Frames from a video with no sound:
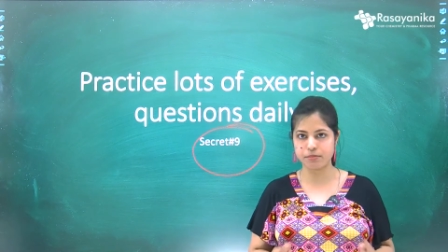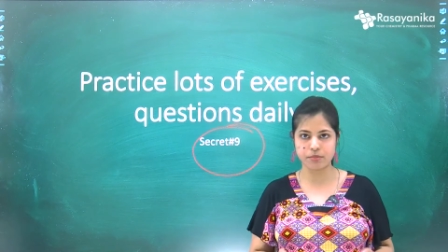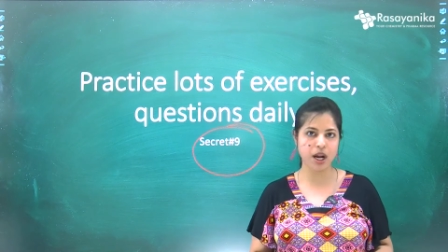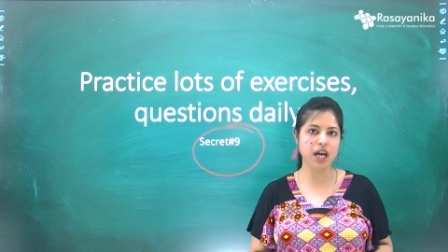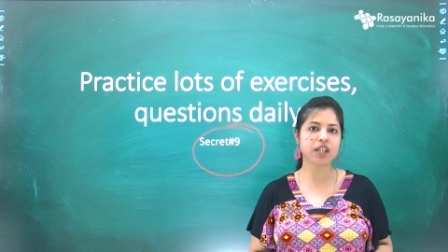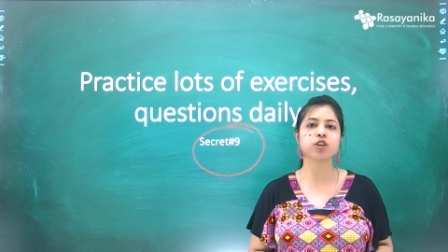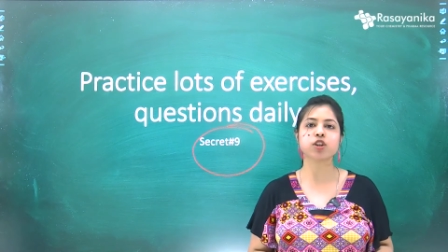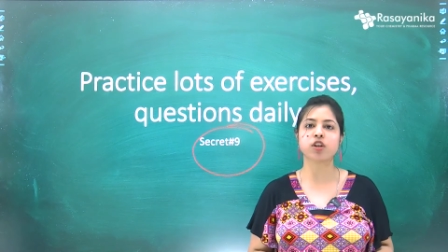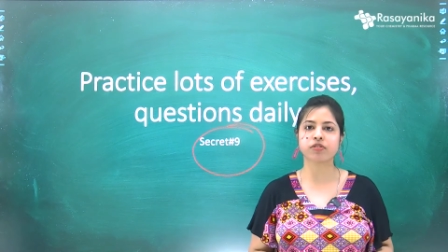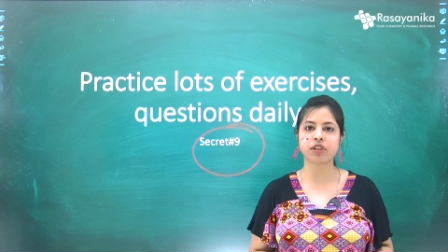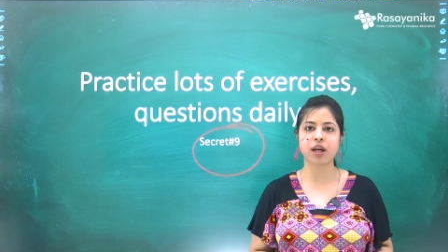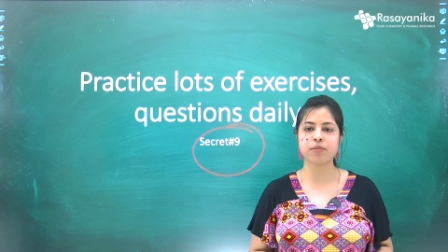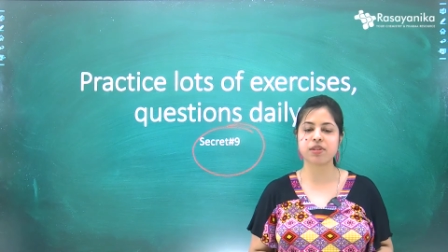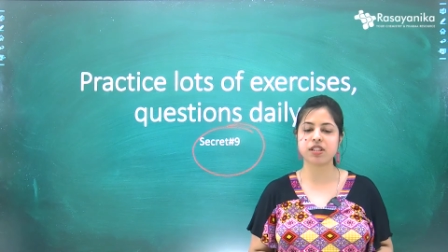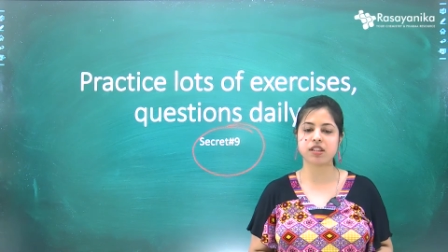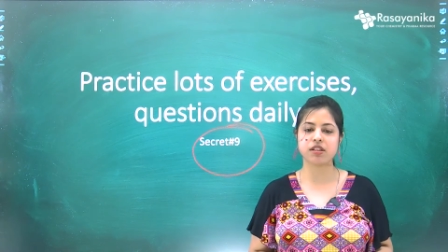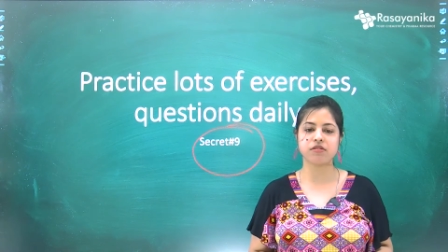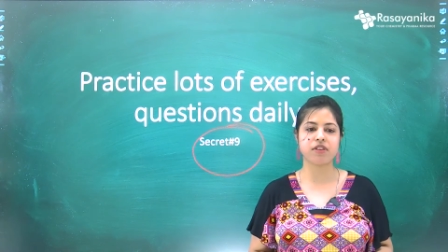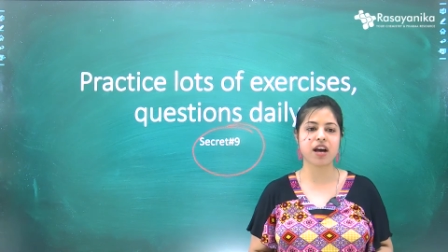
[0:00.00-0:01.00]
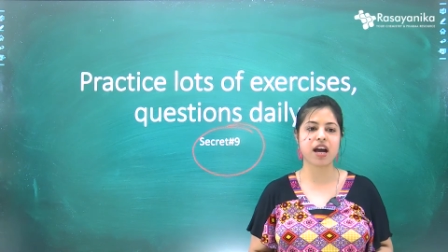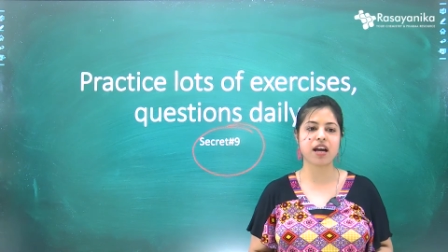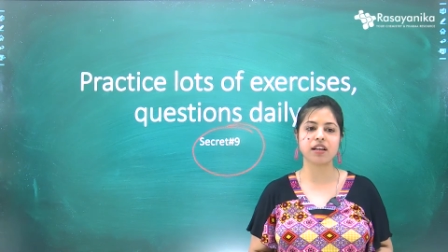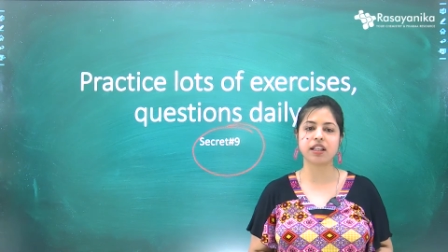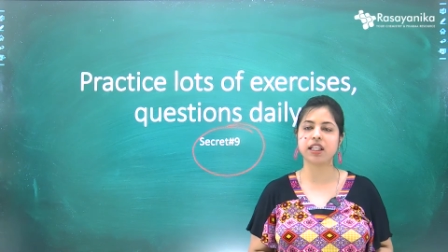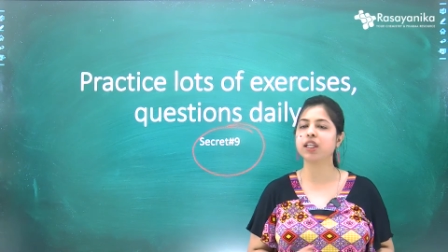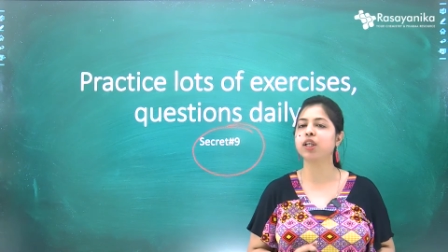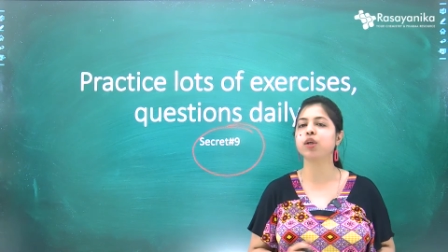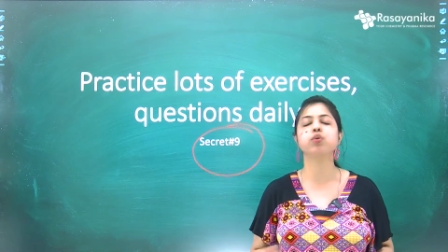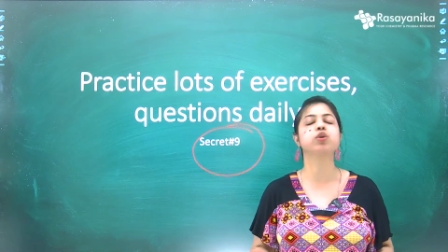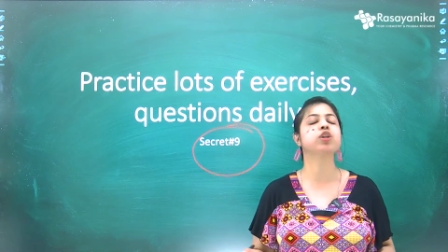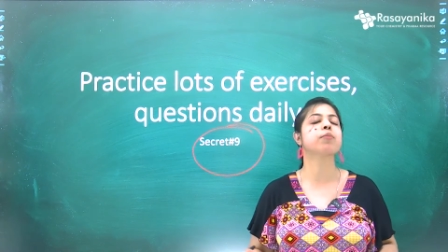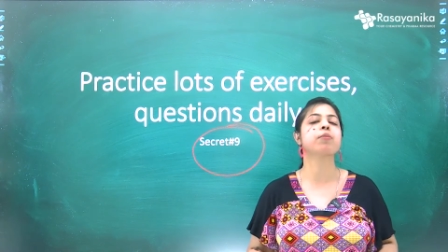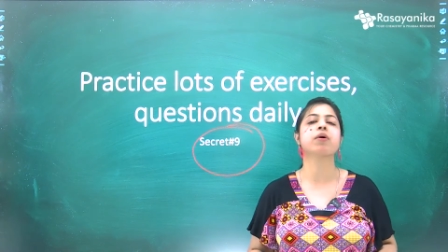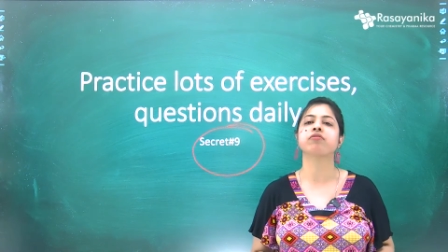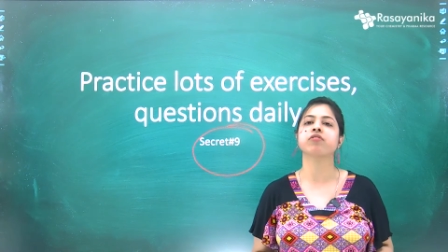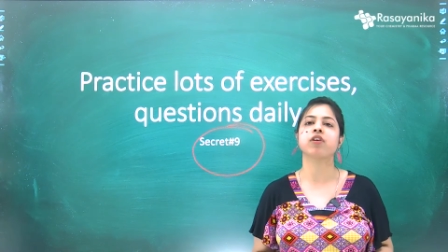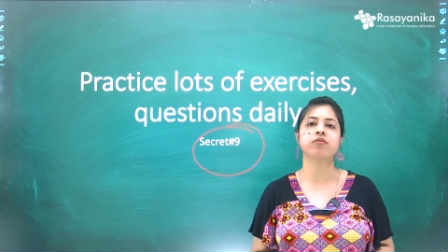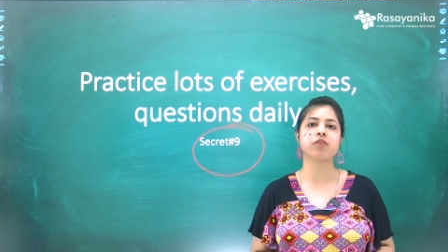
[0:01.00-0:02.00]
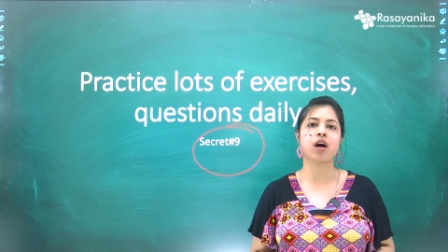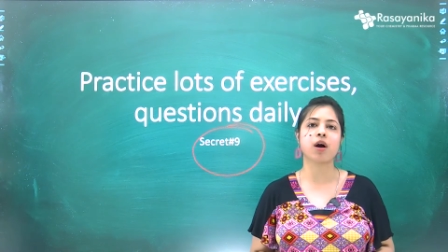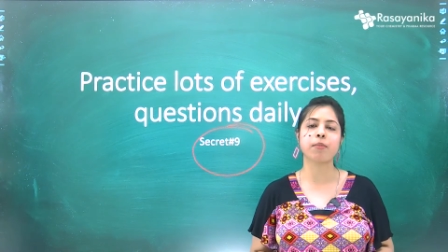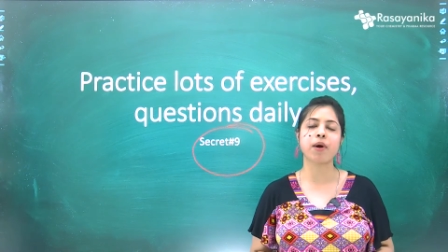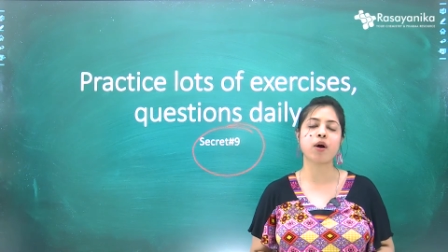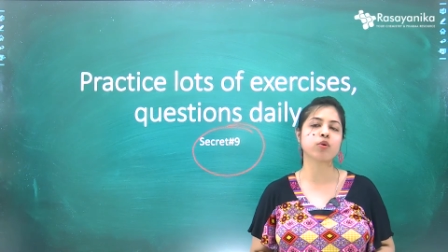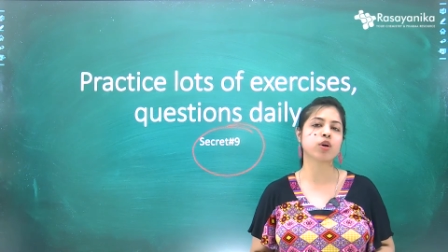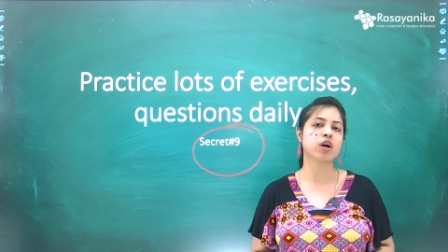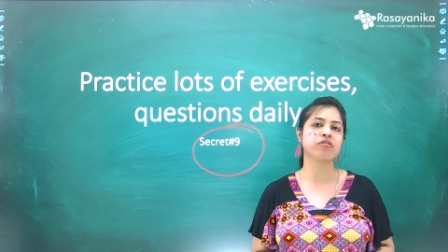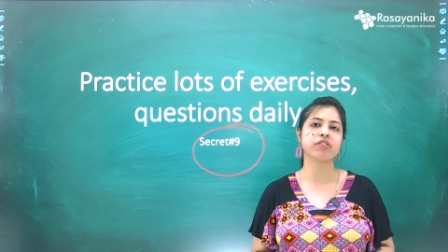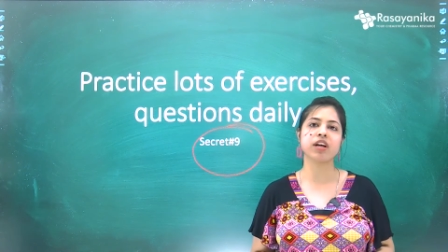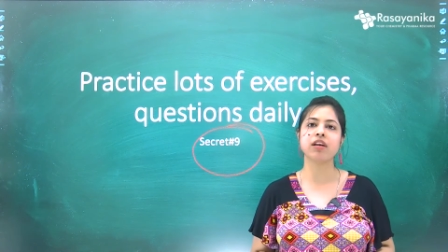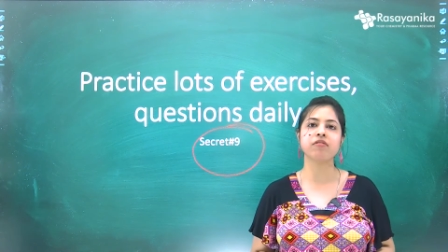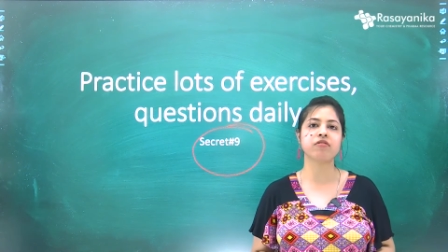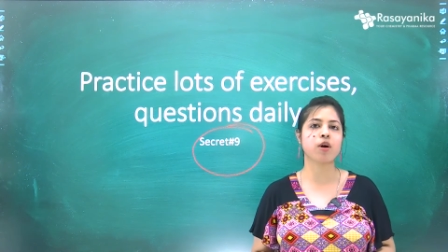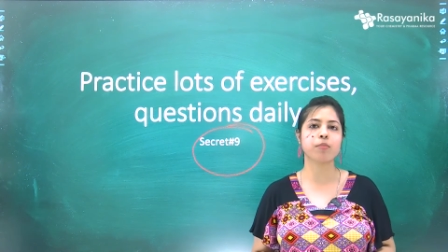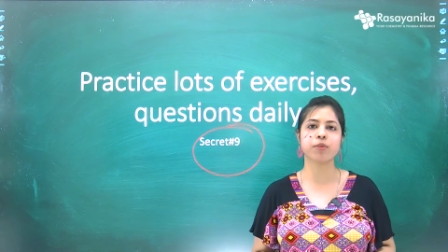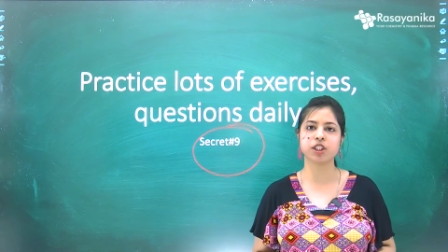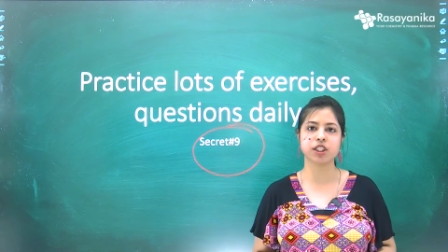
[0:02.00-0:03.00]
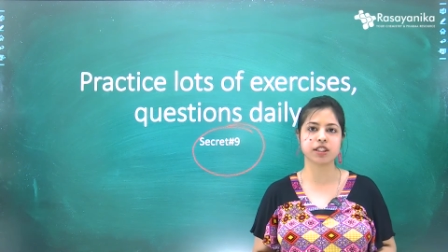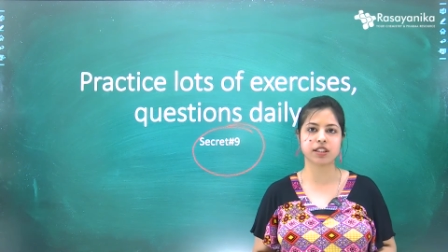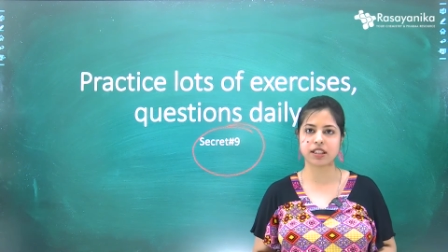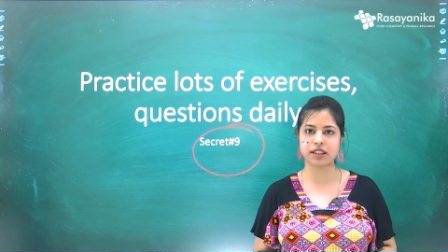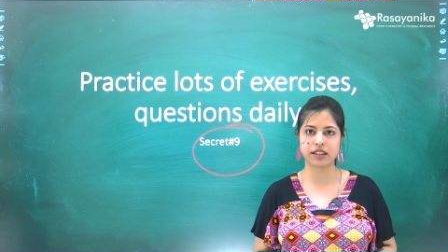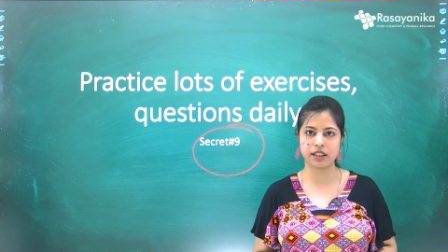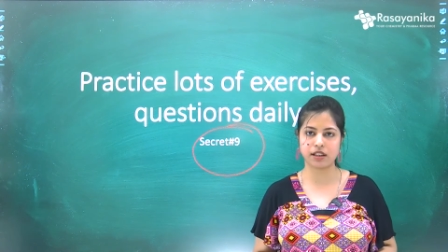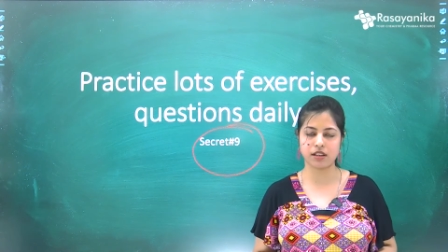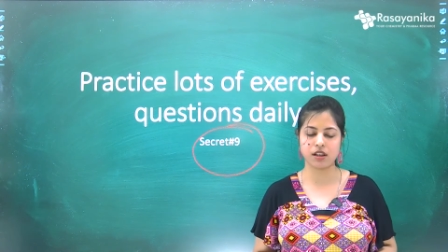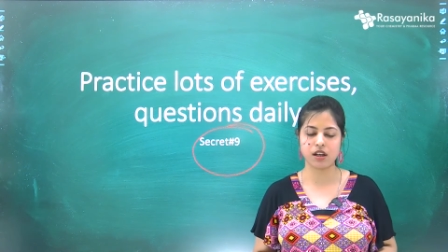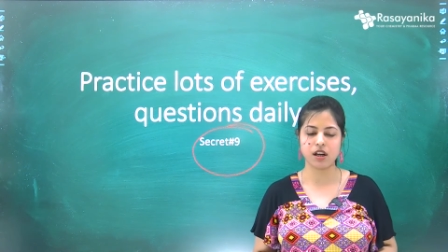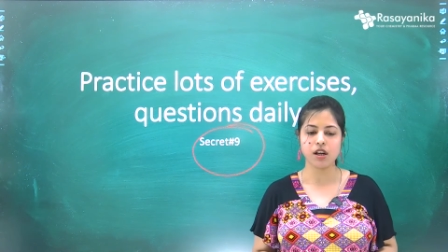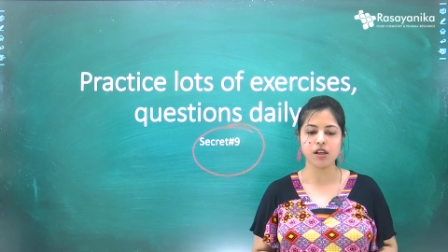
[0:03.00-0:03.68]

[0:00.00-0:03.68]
branch of chemistry where huge amount of, amount of information are there.